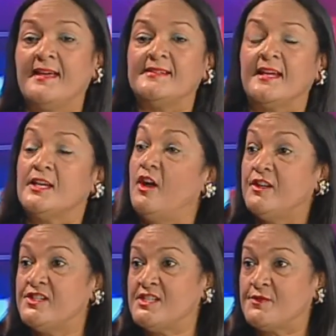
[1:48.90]
And
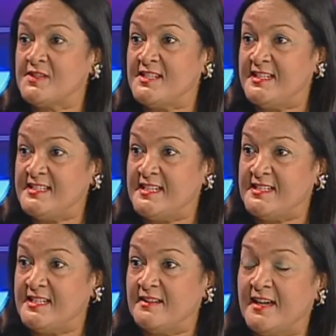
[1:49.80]
technology is
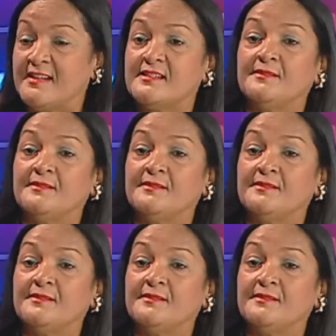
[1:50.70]
facilitating that.